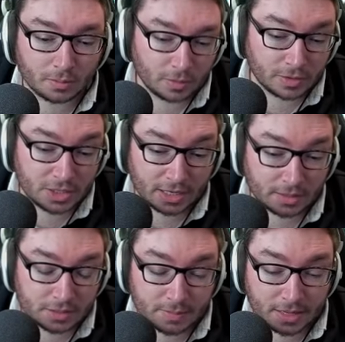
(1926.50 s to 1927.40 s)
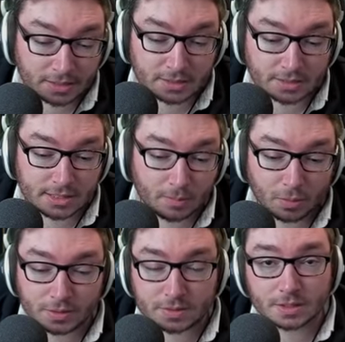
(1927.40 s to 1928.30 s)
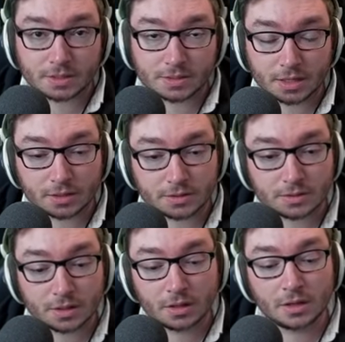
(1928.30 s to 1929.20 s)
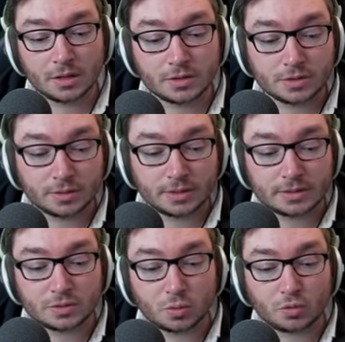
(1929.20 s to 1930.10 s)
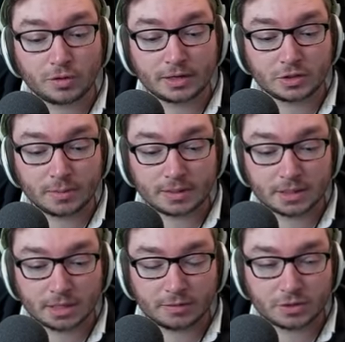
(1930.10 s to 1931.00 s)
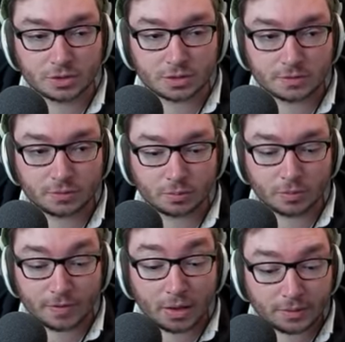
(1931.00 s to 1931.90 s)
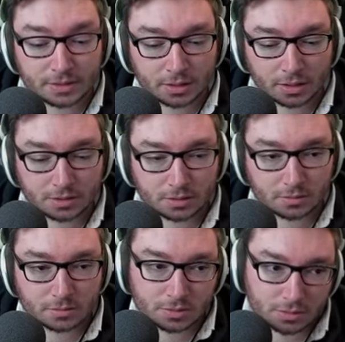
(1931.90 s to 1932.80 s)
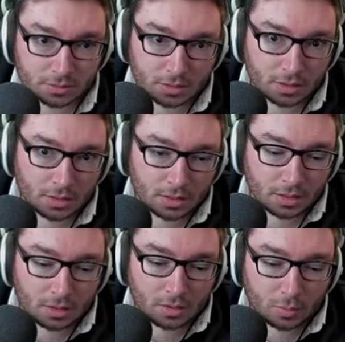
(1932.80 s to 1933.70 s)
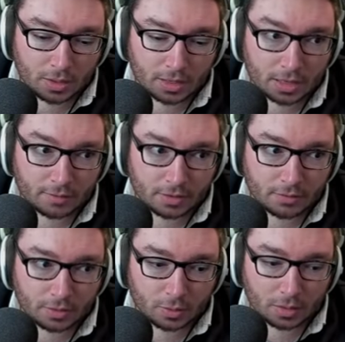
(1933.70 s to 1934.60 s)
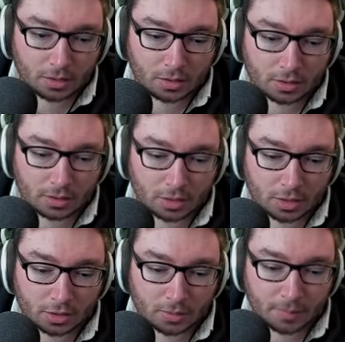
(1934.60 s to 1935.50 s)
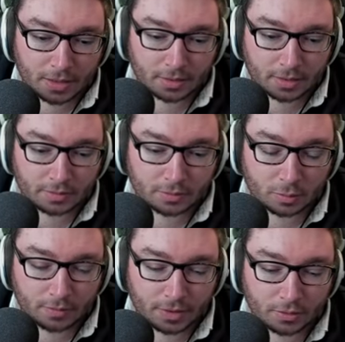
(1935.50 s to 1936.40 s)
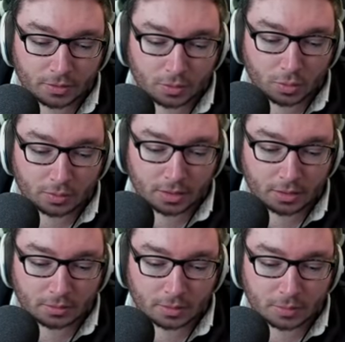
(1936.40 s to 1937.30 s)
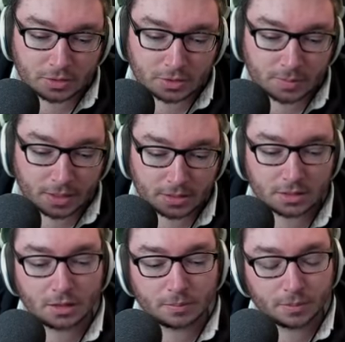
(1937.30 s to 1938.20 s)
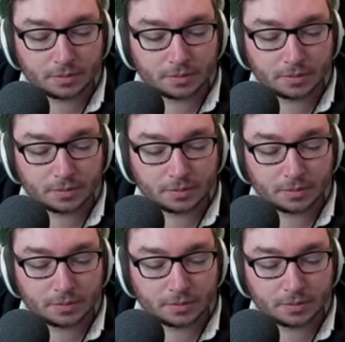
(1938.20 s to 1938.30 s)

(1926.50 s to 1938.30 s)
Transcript: once you get this max, 10.6 seconds. So this is already dramatically reduced from without these items. We can have another quick look and kind of compare that. So without the cooldown that we just picked up,